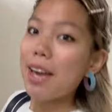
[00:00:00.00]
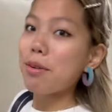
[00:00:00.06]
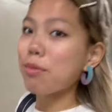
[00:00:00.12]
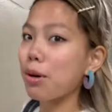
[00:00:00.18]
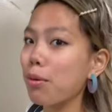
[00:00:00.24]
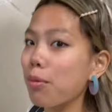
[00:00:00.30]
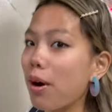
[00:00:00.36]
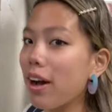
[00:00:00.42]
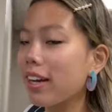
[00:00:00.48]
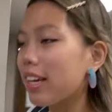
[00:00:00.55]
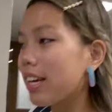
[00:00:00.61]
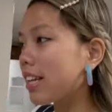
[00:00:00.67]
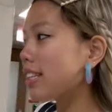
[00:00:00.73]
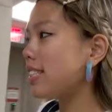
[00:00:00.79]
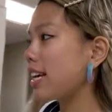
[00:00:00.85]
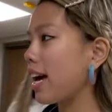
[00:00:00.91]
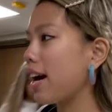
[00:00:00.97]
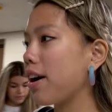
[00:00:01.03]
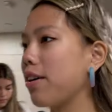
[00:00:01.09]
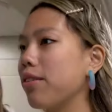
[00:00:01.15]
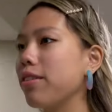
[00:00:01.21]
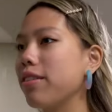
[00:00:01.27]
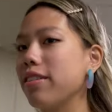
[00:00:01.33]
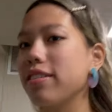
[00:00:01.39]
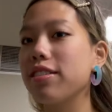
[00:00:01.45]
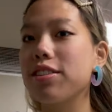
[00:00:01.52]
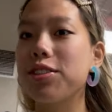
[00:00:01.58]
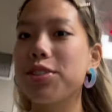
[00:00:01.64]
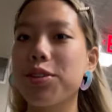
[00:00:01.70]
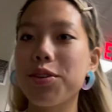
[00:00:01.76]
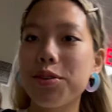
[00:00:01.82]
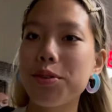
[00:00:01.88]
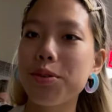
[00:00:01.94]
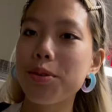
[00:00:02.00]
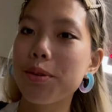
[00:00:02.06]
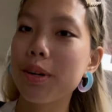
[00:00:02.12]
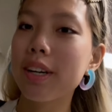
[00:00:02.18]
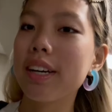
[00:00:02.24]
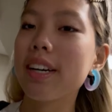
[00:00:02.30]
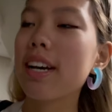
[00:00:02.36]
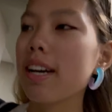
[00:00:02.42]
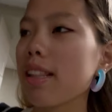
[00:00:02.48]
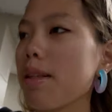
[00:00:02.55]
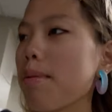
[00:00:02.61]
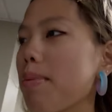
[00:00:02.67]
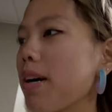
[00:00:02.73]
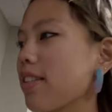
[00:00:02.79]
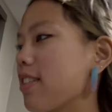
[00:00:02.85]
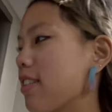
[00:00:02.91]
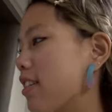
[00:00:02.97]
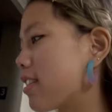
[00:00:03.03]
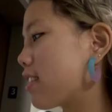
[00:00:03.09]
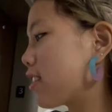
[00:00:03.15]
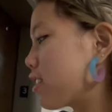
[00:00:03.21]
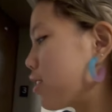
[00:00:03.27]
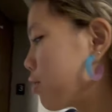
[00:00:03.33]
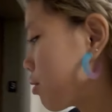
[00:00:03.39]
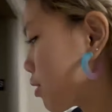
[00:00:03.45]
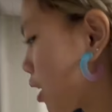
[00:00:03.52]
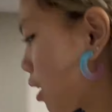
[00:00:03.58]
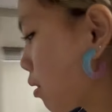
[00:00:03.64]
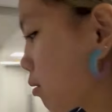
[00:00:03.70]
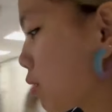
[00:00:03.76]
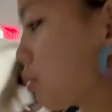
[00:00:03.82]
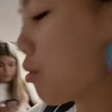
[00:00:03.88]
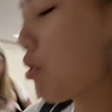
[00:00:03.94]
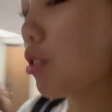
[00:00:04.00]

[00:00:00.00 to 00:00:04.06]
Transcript: and we're walking down to the buses to go to